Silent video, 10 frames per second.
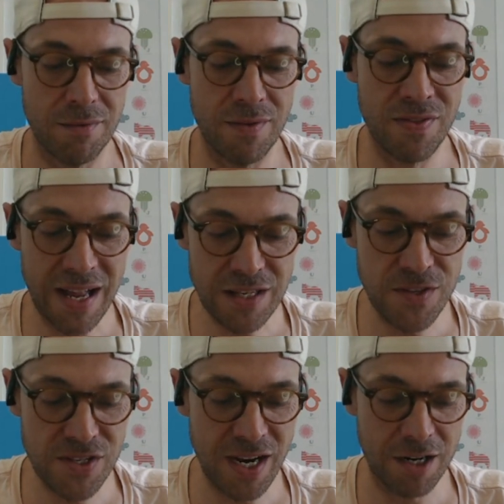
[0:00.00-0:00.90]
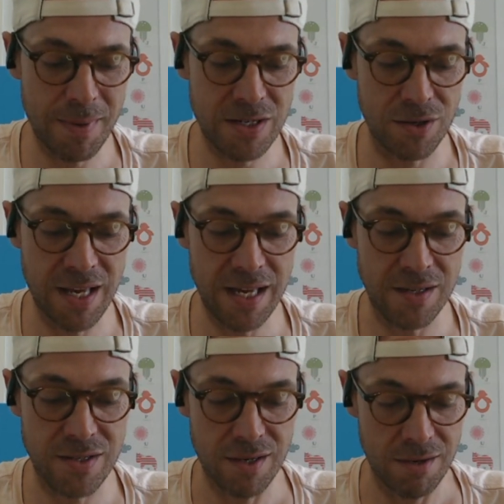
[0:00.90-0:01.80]
That's for the Sacramento
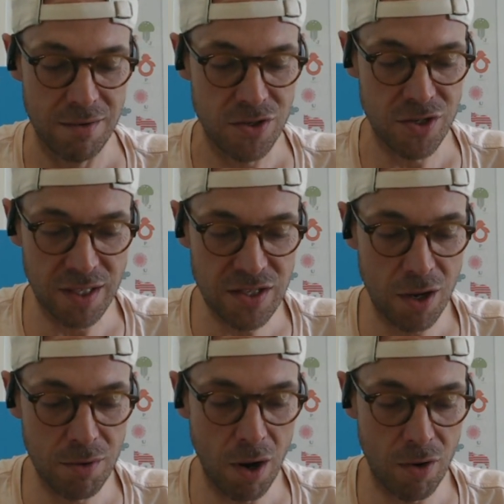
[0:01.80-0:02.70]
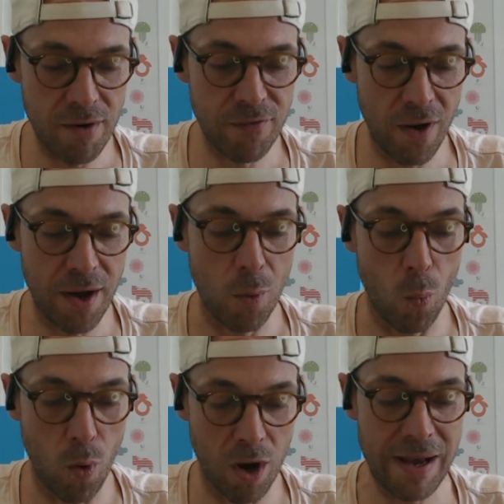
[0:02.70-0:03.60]
Kings. So let's go, all right, fine.
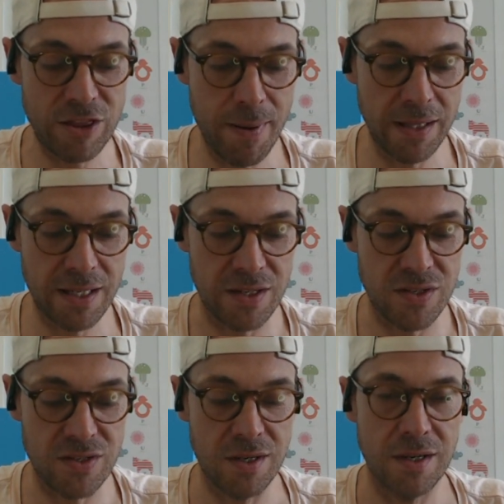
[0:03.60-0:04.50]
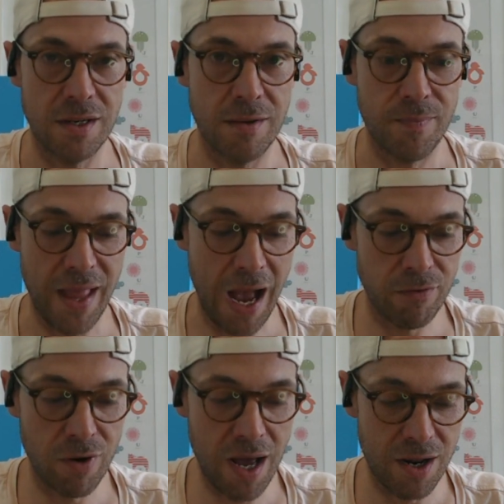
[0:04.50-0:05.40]
What about the Pelicans?
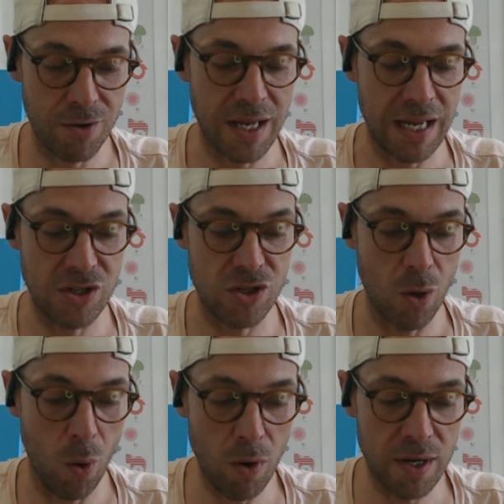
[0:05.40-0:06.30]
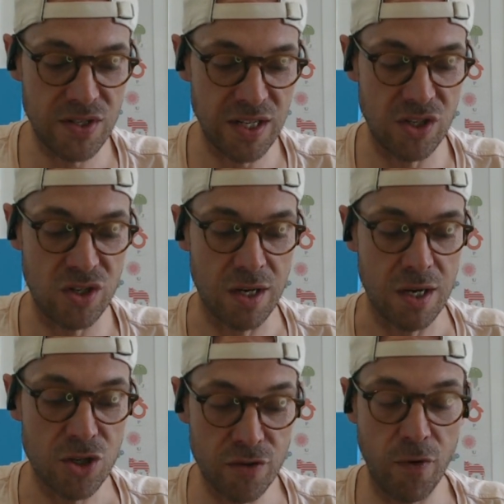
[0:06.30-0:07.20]
Alvarado, injured. Hawkins, injured.
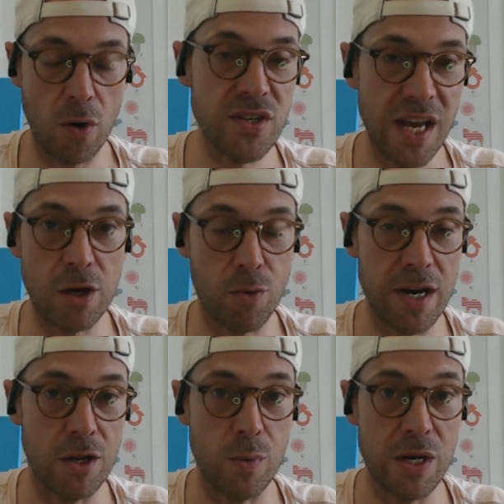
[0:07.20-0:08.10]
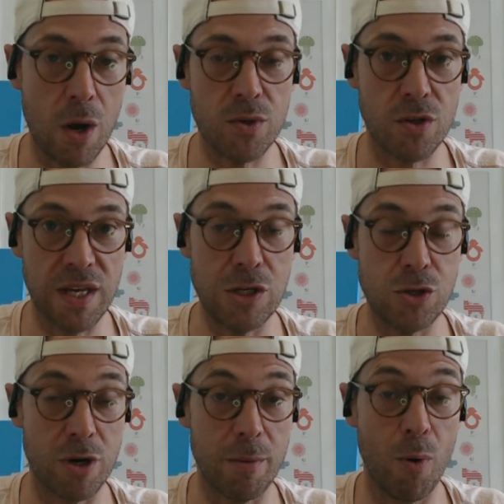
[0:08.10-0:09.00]
Javonte Green, who we know was on the
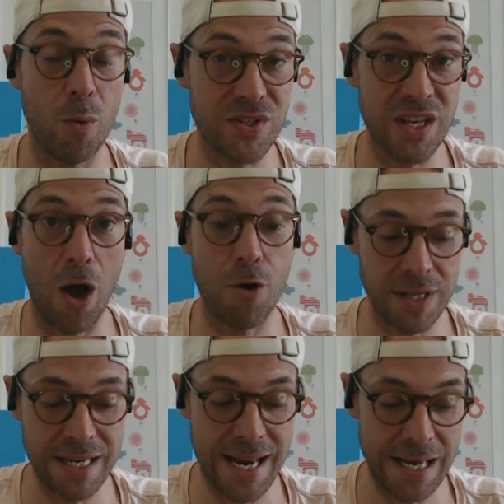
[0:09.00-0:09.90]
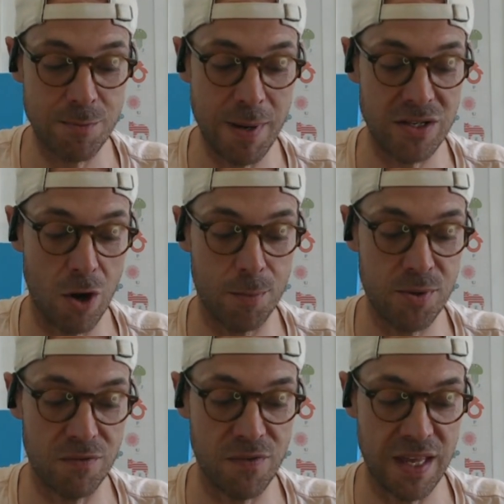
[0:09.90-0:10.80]
injury report, is the only next best
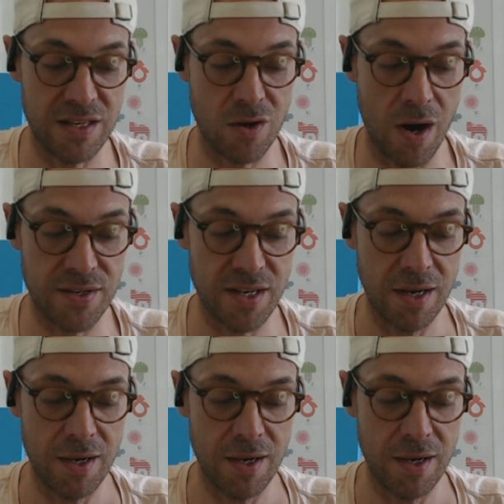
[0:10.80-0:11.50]
option for these guys.